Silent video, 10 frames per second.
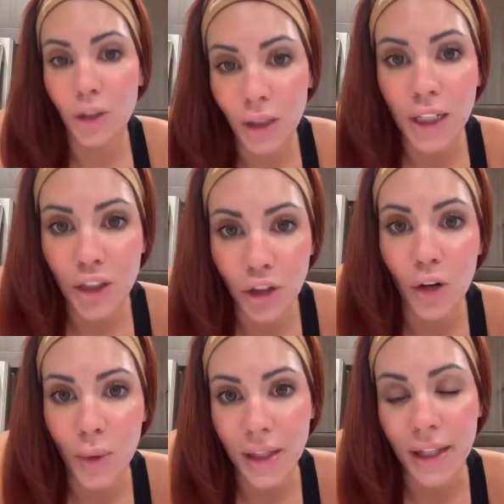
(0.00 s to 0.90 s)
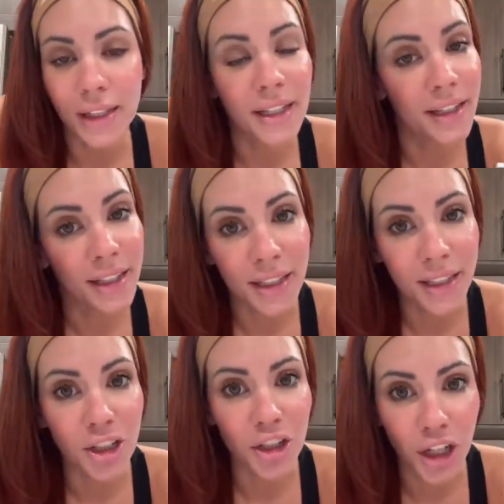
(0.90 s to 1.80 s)
let's start with this. This is
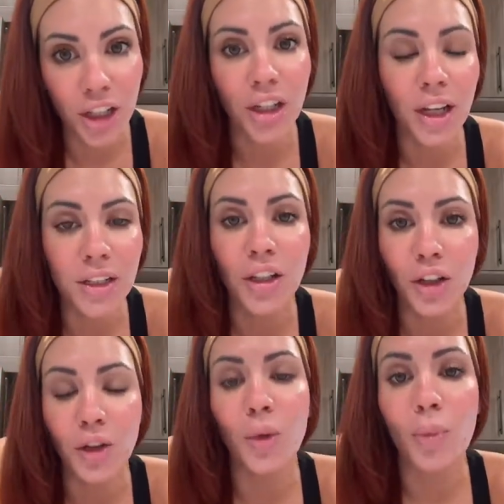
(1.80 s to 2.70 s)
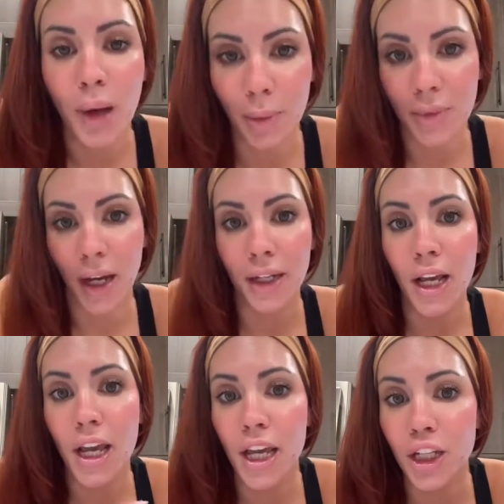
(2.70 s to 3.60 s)
the GHKCU peptide.
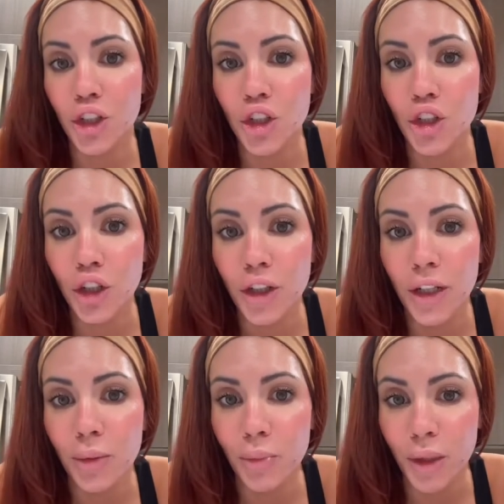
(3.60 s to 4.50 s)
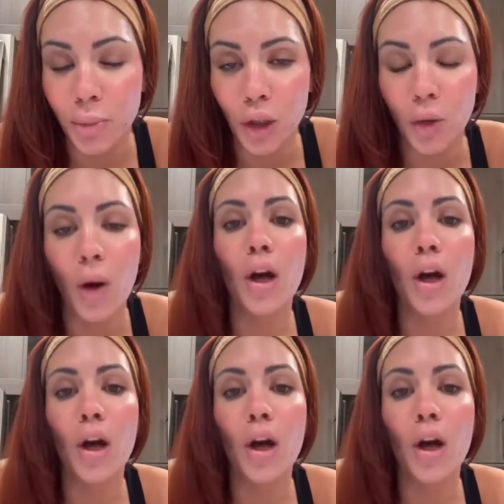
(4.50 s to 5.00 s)
It should be blue.